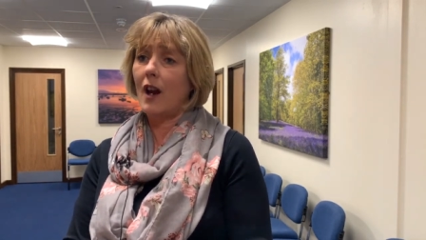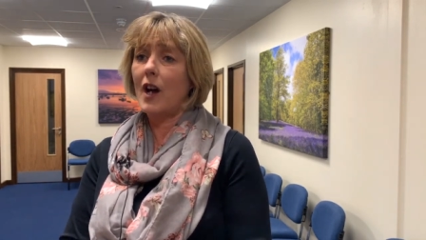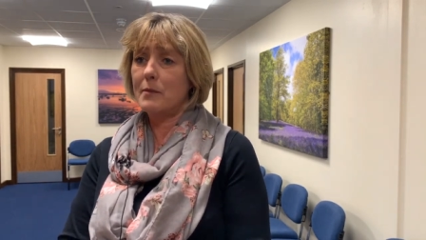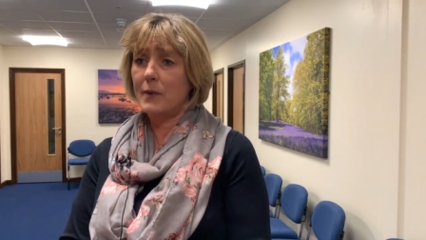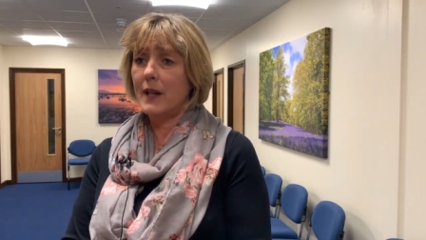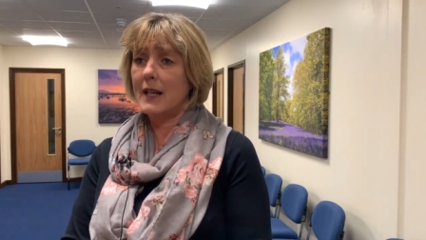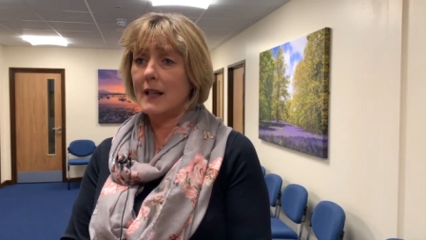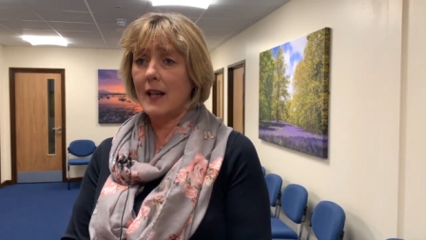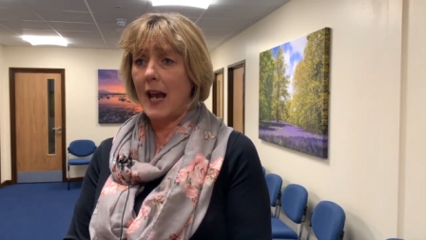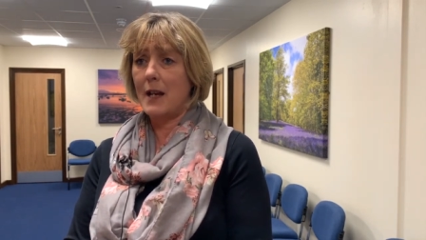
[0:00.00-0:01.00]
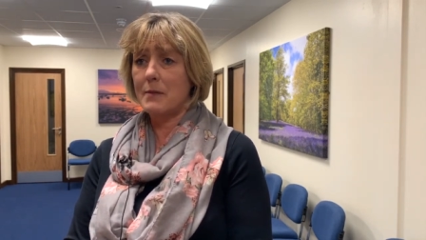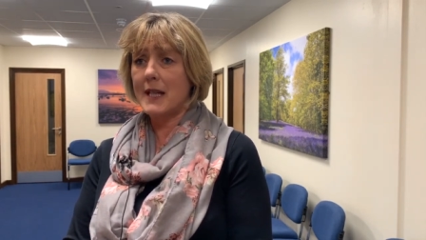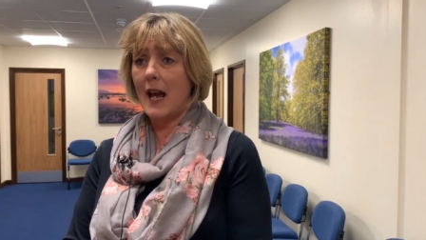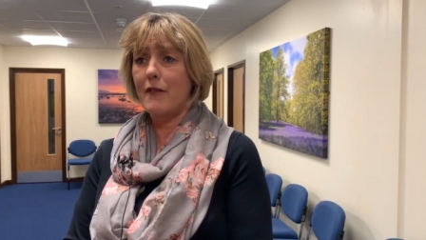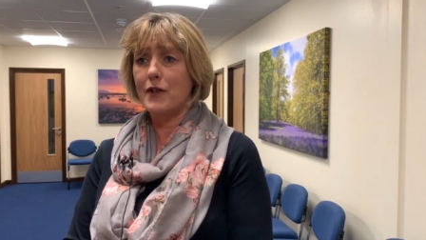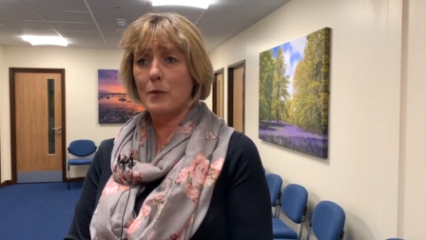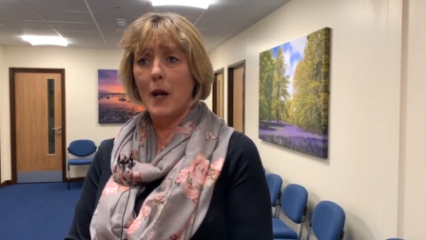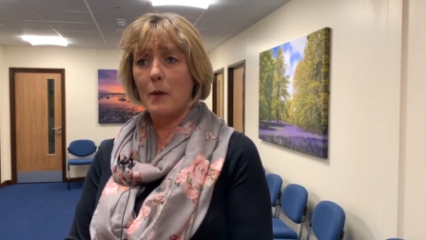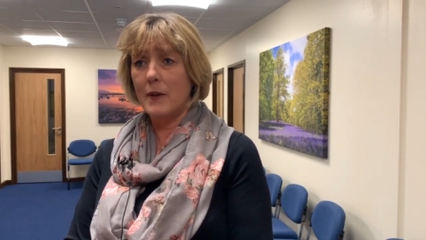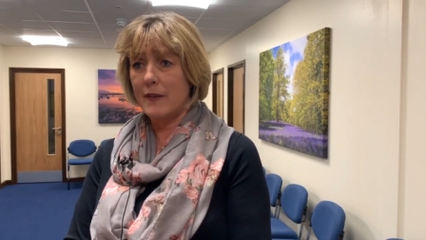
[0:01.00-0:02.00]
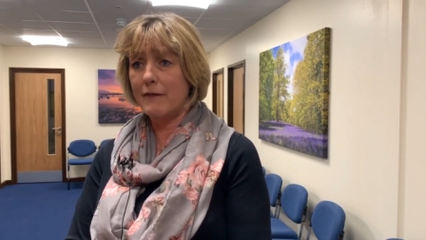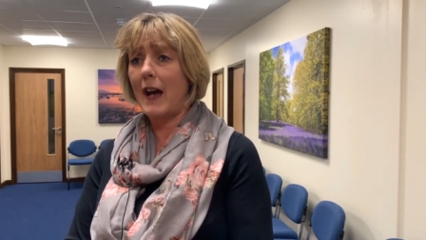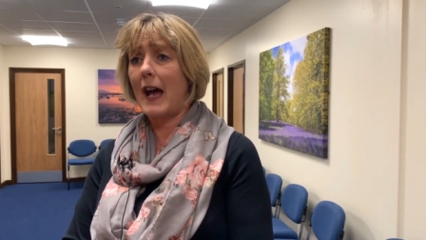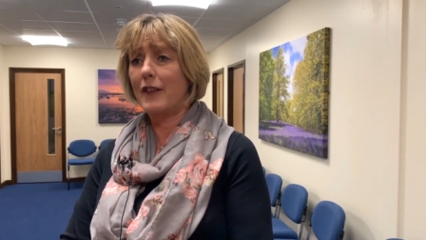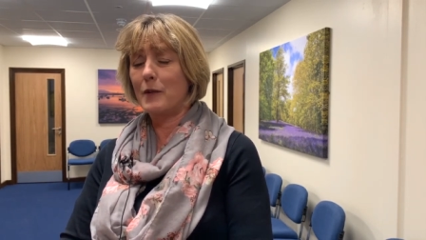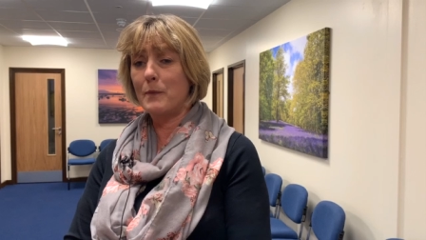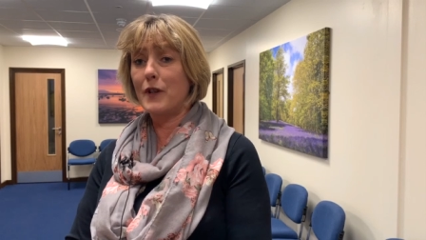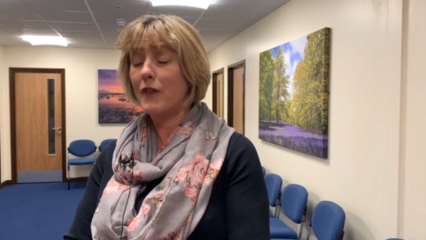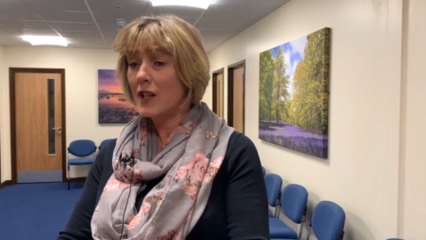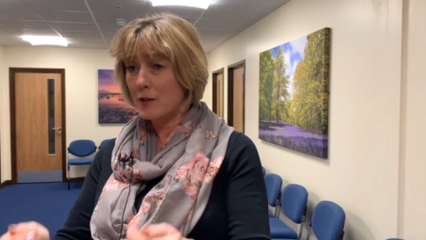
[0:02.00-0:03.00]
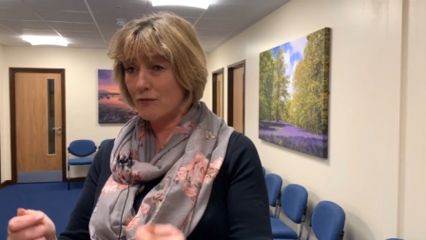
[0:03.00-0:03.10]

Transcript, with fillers: the library um, staff as well with the van, the move,